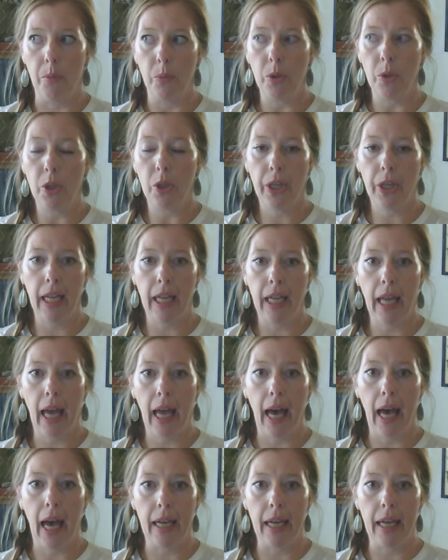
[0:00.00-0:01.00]
looking
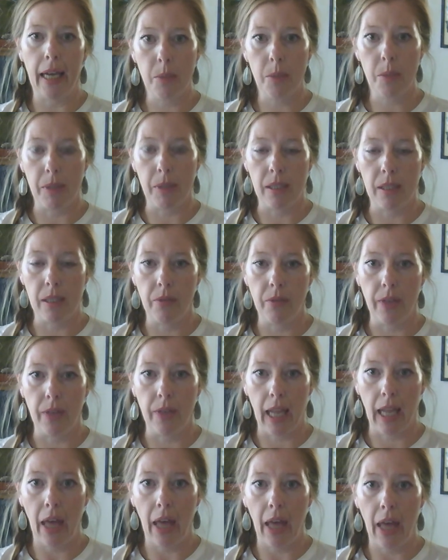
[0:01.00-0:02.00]
at a specific
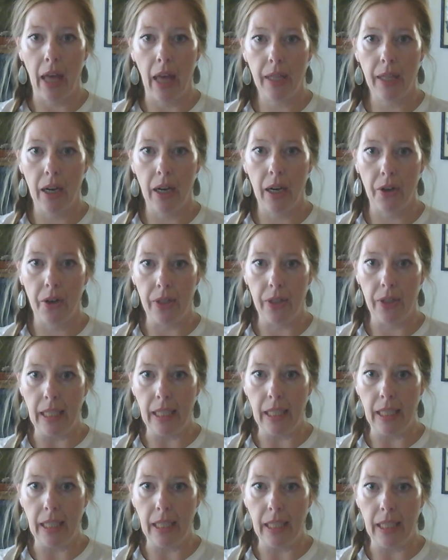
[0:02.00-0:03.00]
healthcare
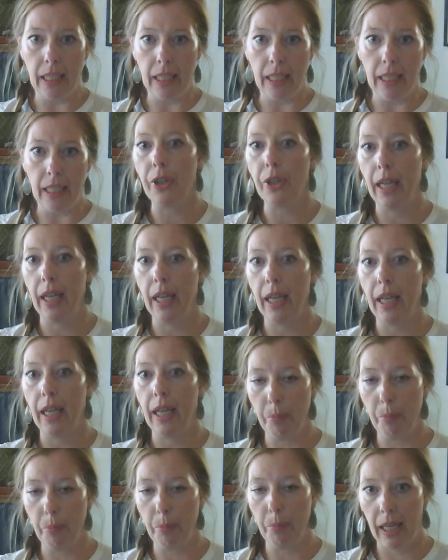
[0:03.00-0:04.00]
need and looking at
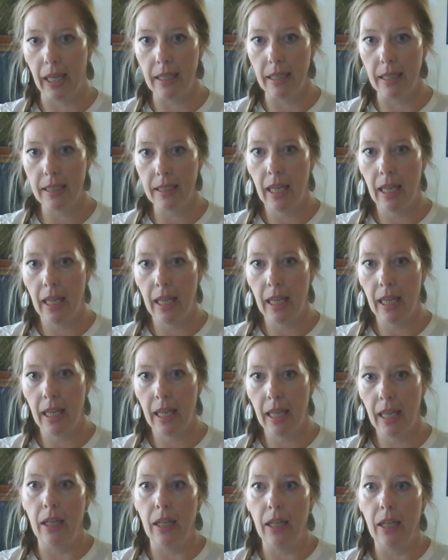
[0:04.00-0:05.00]
a plant
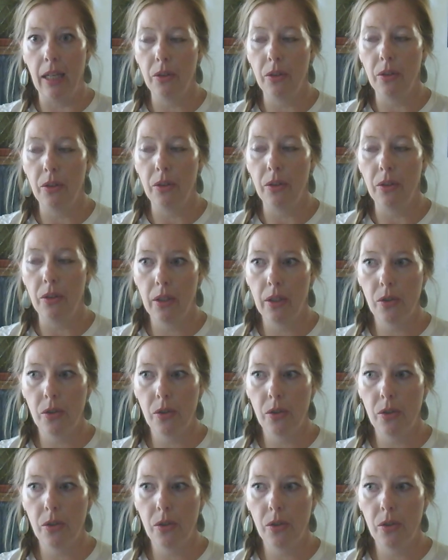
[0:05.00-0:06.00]
and looking
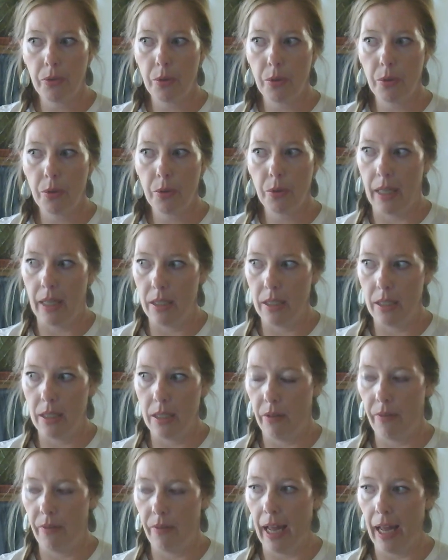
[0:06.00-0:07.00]
sort of through the lens
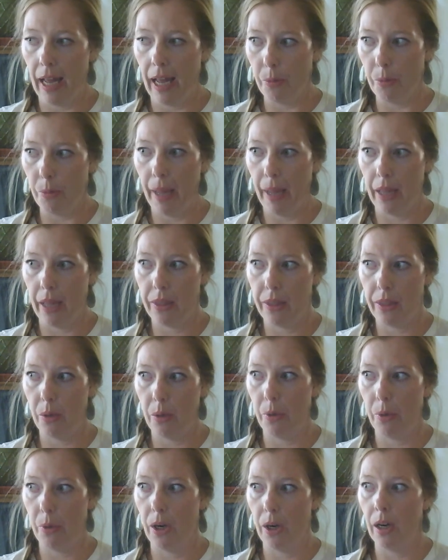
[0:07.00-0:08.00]
of allopathy,
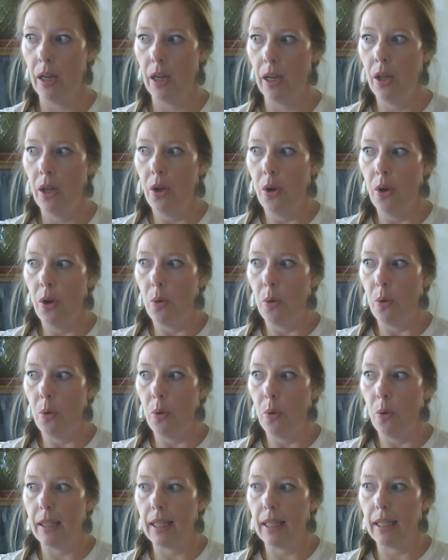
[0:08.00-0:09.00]
where
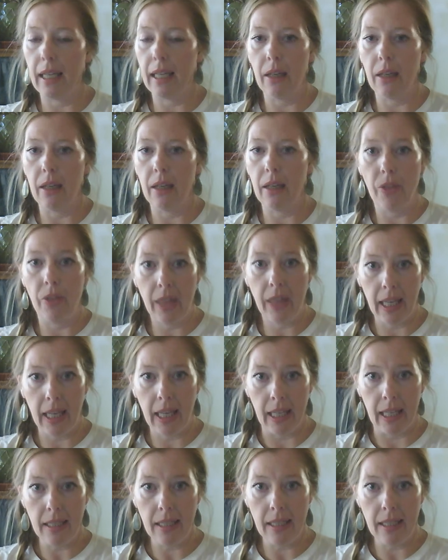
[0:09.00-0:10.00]
we give
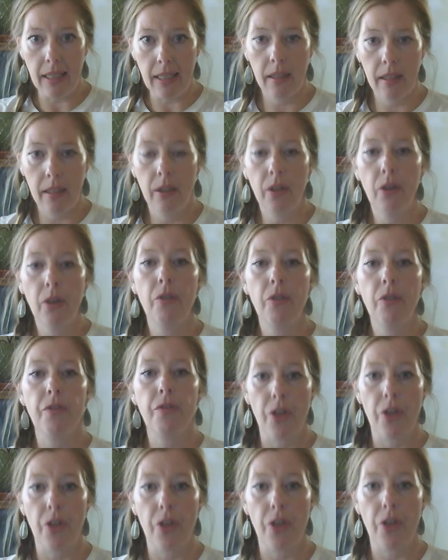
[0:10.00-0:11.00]
this
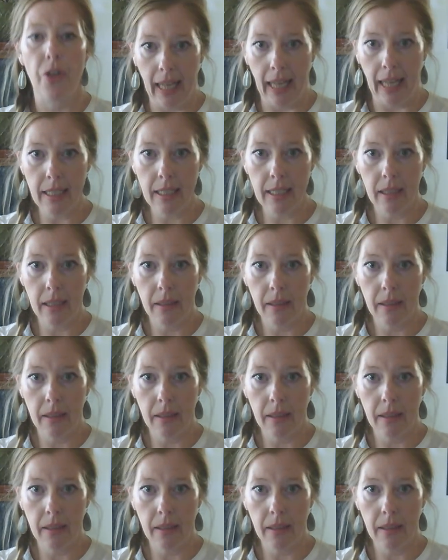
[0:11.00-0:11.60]
for that,